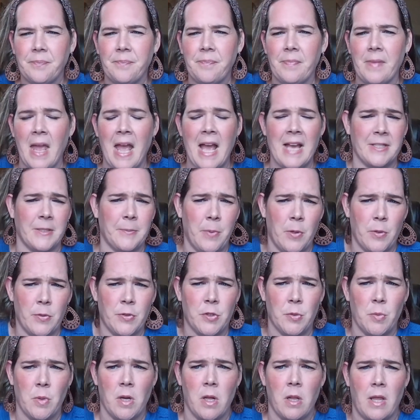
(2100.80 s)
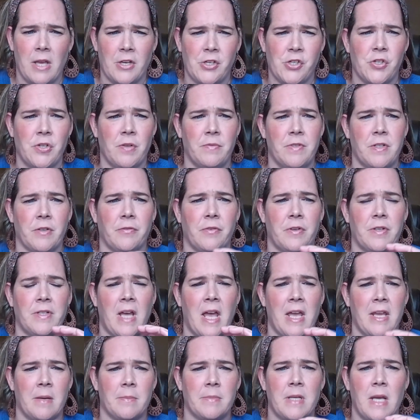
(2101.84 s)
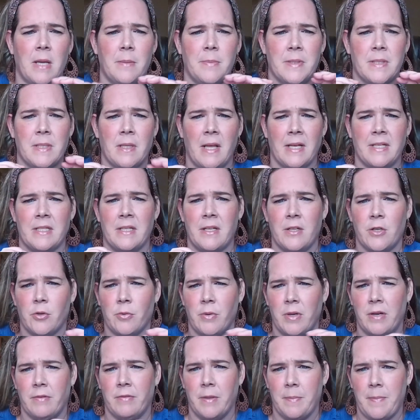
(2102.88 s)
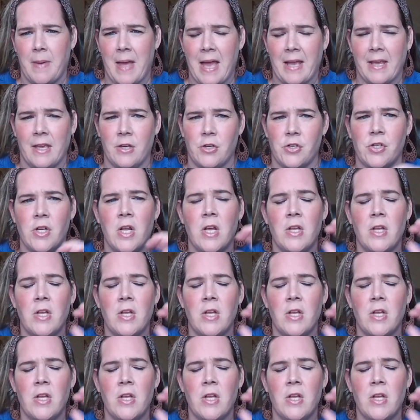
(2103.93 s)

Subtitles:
as opposed to a collection of different item types selected and creatively packaged.